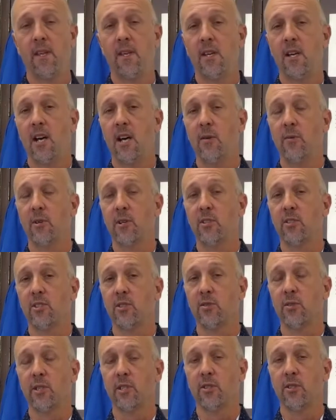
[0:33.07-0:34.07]
I would
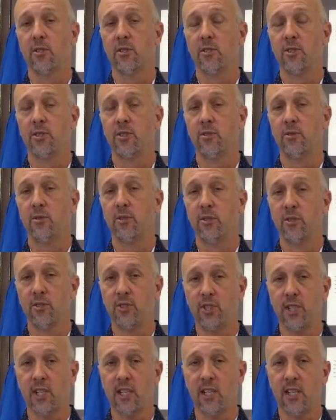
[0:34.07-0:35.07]
also encourage you to
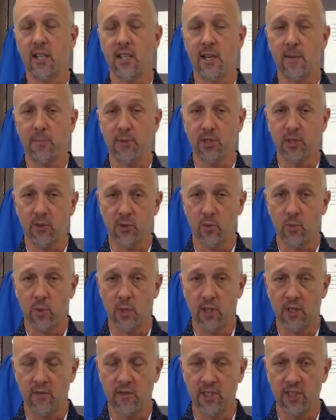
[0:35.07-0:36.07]
check out episode
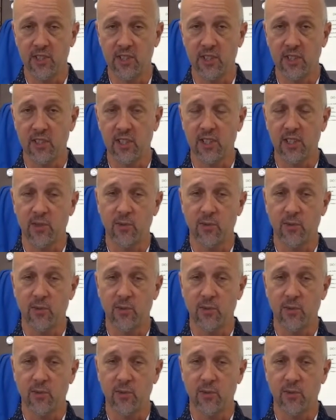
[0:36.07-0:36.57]
1 of this series,